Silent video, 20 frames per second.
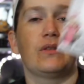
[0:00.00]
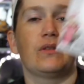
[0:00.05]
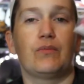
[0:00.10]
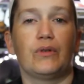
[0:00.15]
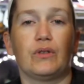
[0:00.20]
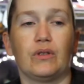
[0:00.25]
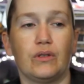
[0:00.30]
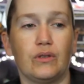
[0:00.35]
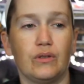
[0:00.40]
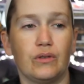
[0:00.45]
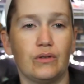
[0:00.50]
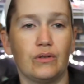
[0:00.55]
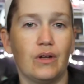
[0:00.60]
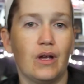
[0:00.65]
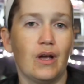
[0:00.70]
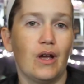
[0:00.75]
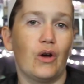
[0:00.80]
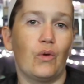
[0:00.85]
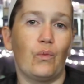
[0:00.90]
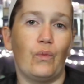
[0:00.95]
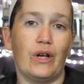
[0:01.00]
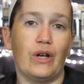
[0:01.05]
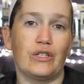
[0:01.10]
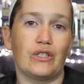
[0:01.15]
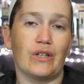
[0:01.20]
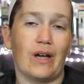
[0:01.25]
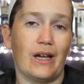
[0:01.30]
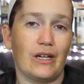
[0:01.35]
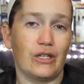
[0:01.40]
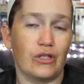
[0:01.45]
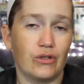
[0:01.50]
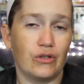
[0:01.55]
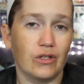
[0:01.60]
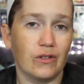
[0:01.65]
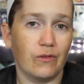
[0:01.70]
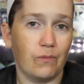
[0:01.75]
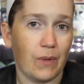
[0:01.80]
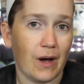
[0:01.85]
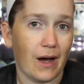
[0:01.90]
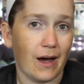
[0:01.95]
with the balloon, which I
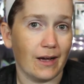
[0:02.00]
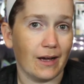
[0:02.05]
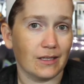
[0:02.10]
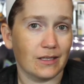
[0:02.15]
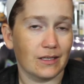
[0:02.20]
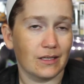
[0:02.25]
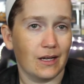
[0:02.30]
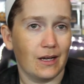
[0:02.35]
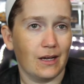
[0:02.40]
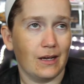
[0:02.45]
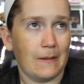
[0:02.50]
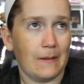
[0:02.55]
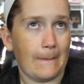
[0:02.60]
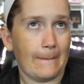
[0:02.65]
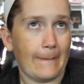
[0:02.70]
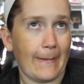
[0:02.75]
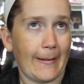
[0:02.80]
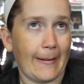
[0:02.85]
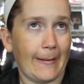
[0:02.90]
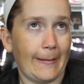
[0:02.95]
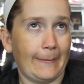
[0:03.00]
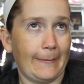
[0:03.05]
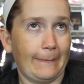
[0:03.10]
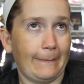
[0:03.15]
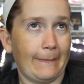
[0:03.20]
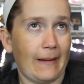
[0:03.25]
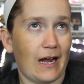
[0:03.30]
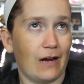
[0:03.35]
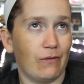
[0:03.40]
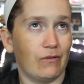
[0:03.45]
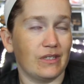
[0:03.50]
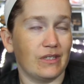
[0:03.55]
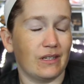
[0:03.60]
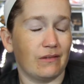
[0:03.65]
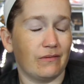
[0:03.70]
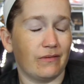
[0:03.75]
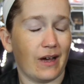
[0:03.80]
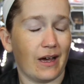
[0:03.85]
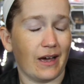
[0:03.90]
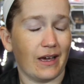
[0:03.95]
should have bought, but I was
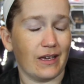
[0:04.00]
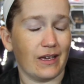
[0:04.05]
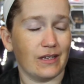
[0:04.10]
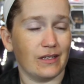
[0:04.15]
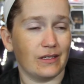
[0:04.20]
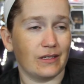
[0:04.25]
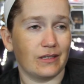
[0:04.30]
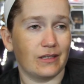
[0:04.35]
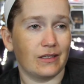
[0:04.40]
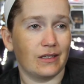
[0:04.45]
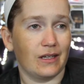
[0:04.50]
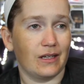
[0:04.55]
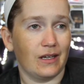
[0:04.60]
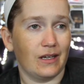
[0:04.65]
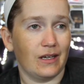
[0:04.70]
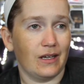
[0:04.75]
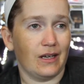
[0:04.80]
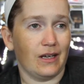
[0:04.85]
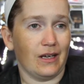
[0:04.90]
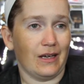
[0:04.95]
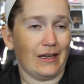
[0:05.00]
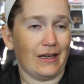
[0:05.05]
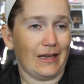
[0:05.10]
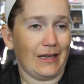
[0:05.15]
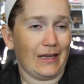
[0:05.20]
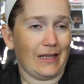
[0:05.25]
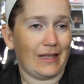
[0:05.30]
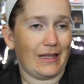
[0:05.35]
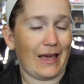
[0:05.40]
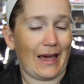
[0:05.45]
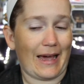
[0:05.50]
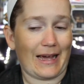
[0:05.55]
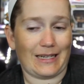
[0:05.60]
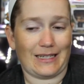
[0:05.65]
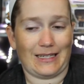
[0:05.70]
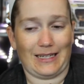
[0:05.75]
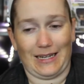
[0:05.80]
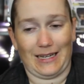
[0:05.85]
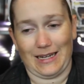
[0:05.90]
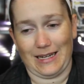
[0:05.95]
advised
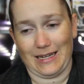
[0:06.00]
that